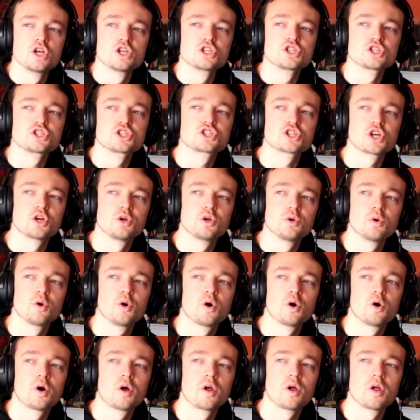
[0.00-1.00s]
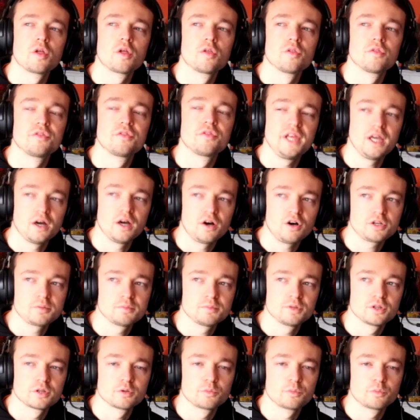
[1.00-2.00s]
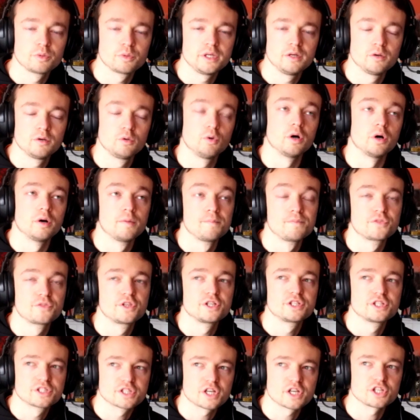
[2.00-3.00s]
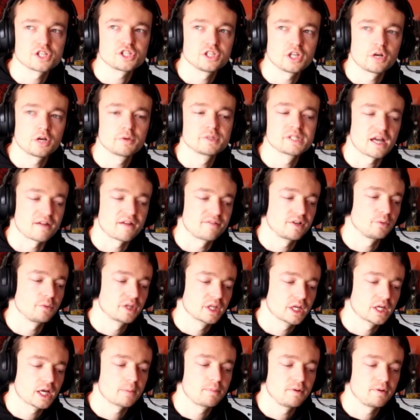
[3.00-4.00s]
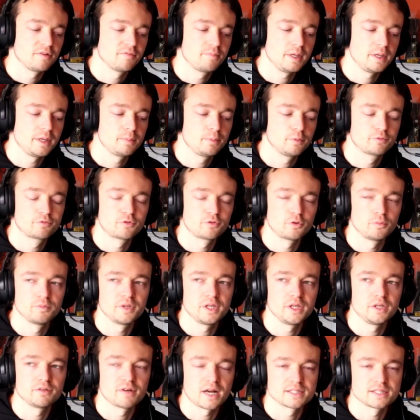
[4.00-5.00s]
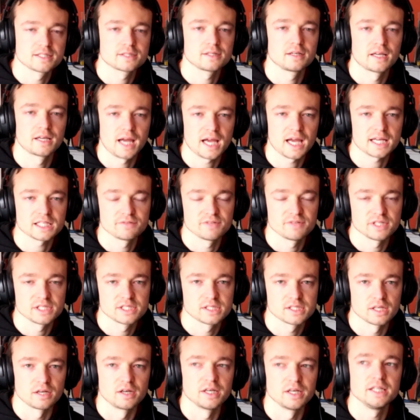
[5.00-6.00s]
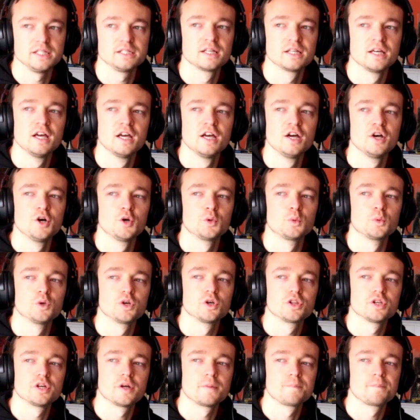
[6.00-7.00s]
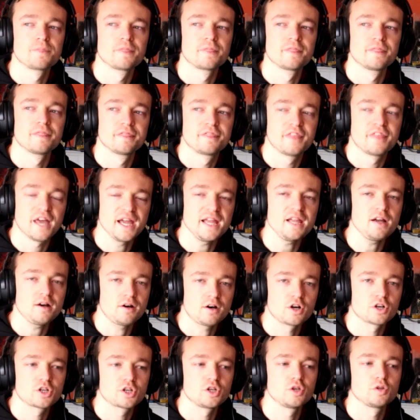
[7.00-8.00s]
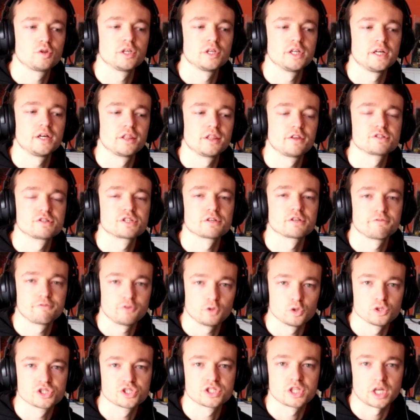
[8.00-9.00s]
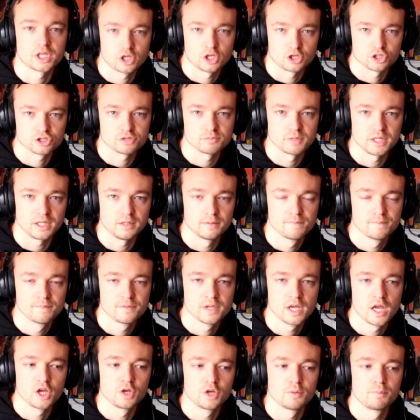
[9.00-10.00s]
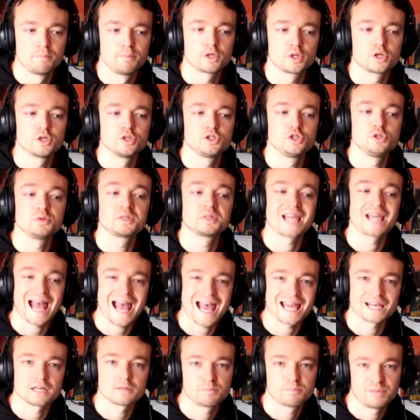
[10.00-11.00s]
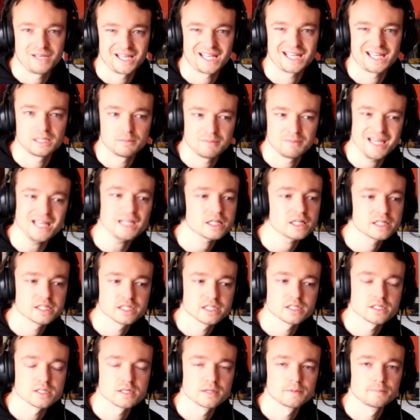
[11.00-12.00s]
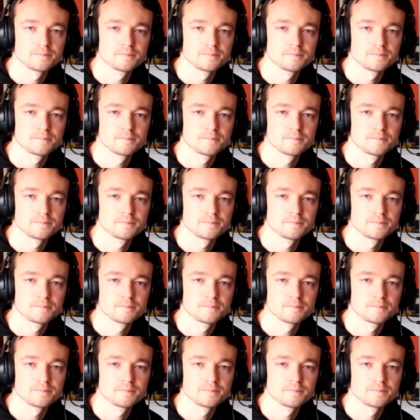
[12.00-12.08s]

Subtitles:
so the argument that or the discussion I was having with a couple of people from the radical and activist side were that they argue that there's a false dichotomy because you can pick and mix